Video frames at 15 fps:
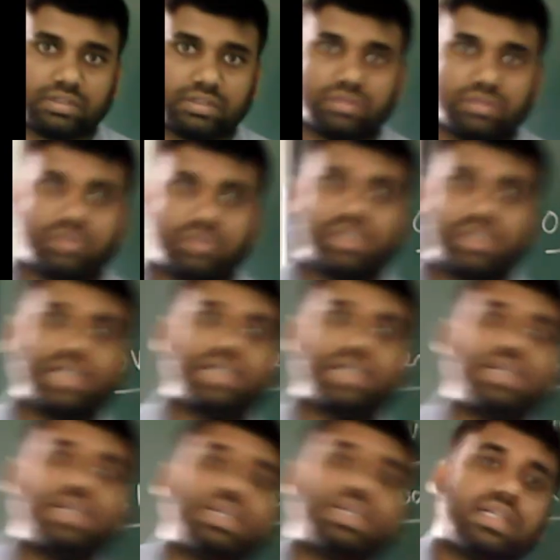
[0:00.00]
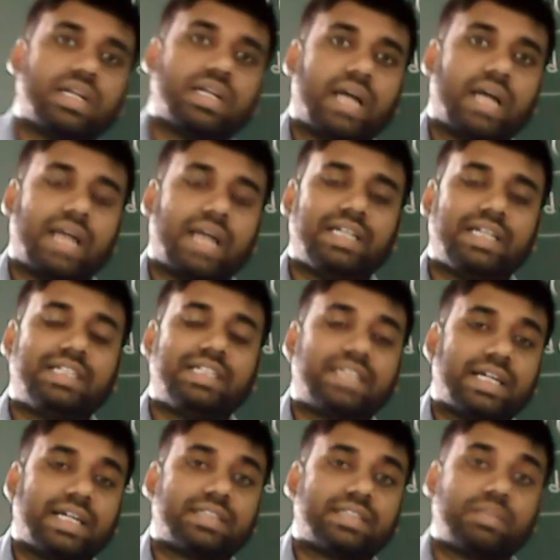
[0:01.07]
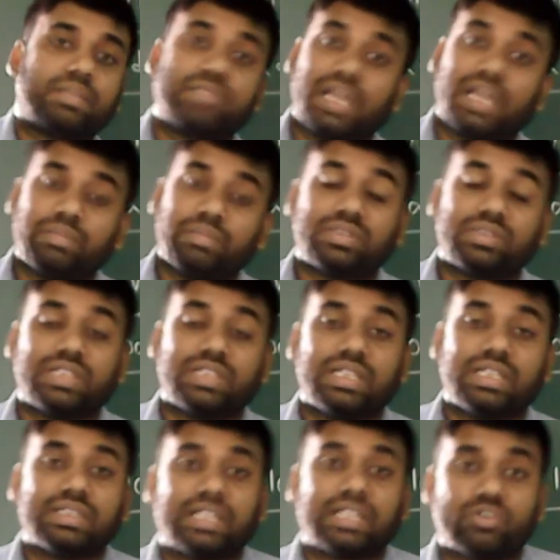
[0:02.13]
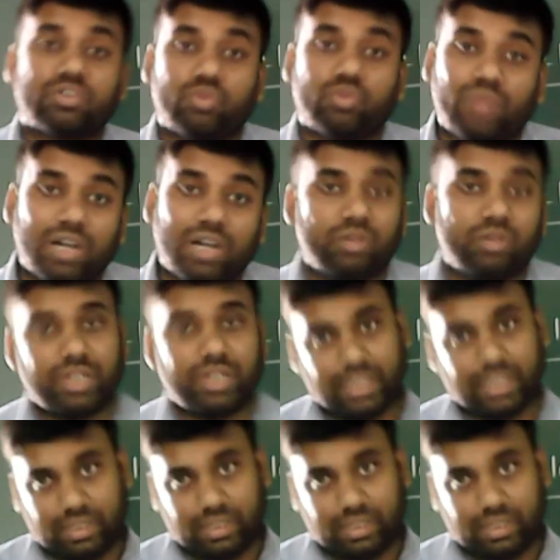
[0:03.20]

Okay, and it sometimes that overloading